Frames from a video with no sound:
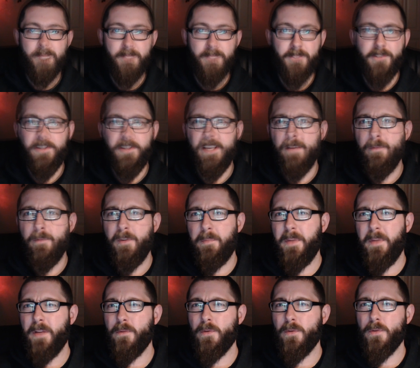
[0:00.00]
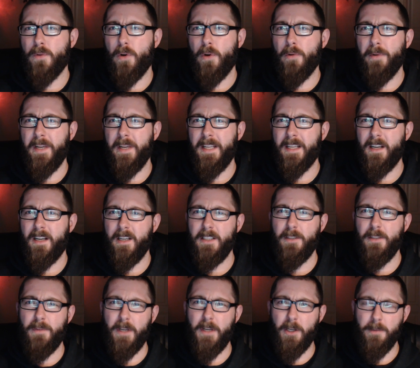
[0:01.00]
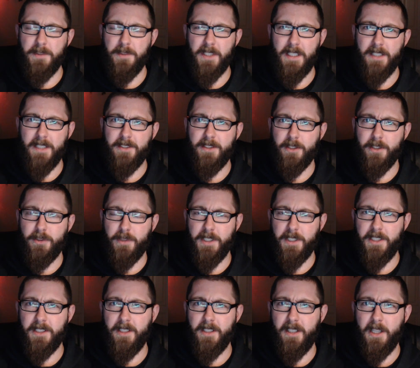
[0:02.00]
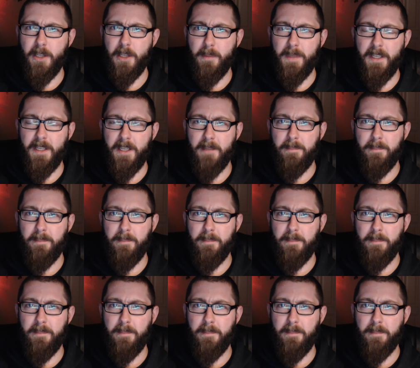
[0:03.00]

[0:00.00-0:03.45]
So the MVP rule already kind of helps against attrition a little bit.